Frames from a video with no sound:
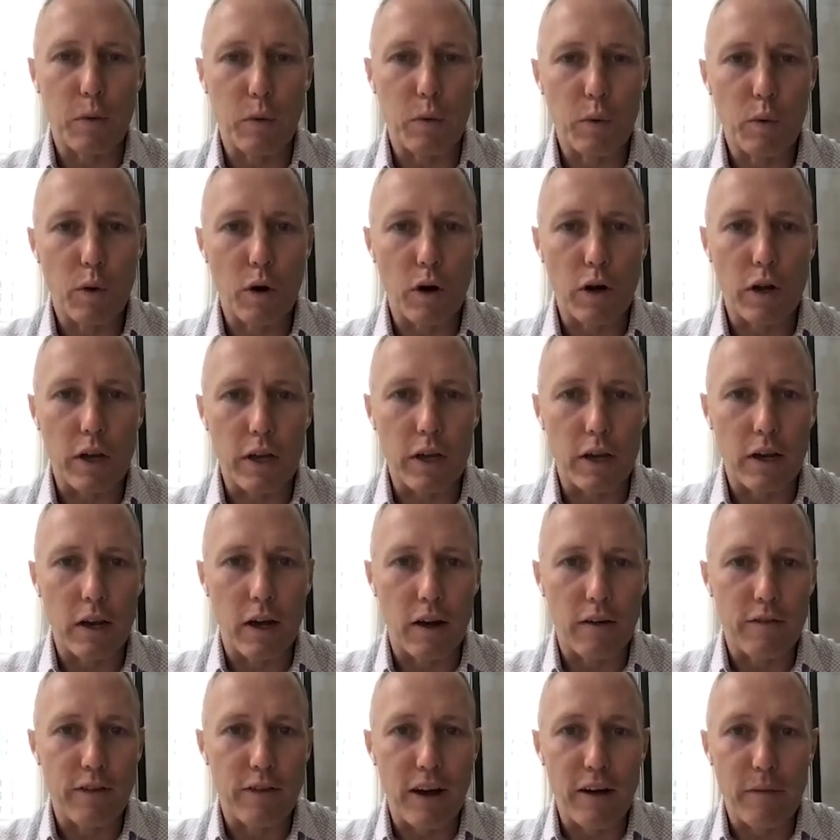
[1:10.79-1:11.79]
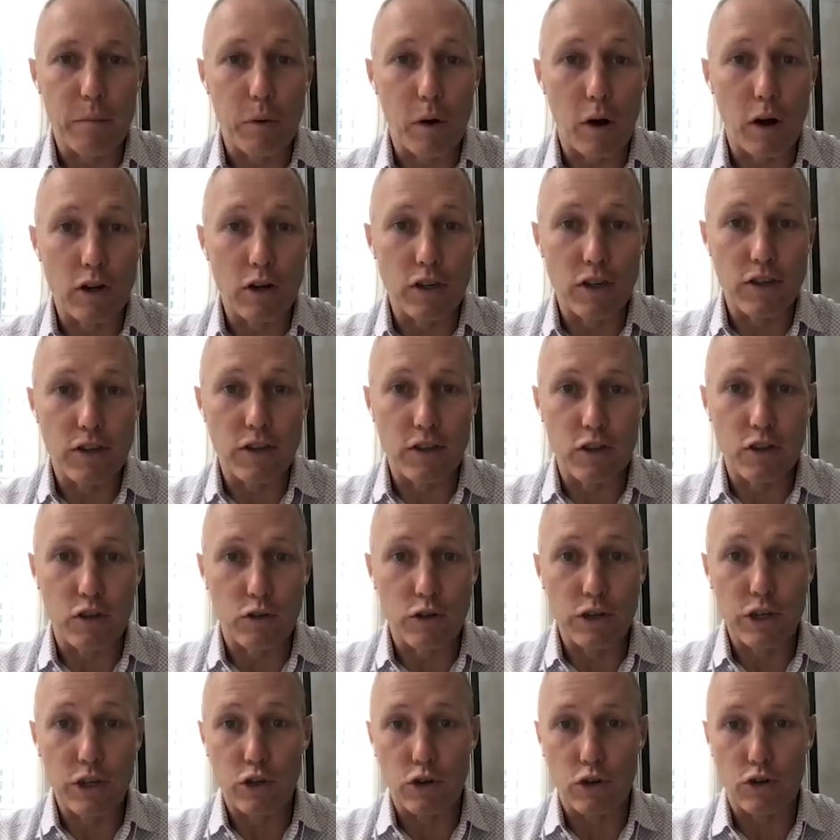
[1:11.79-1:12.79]
We work in five projects in
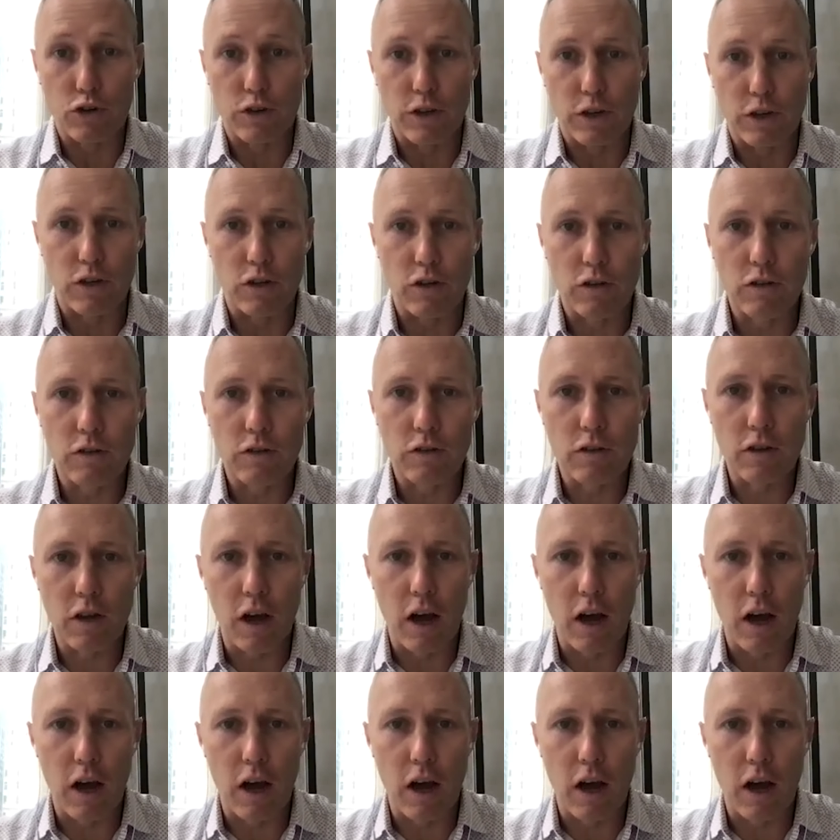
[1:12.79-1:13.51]
three jurisdictions.